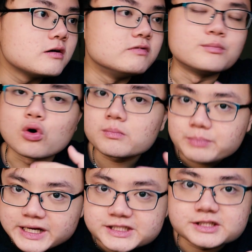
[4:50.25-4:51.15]
the more
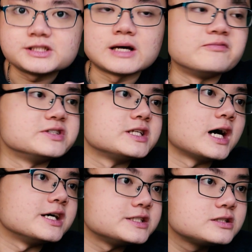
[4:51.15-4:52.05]
bass is
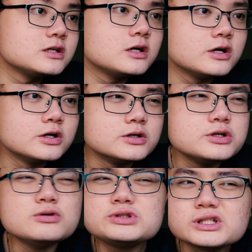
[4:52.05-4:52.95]
emphasized
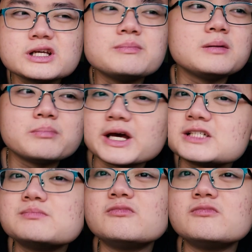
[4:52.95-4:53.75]
usually mid bass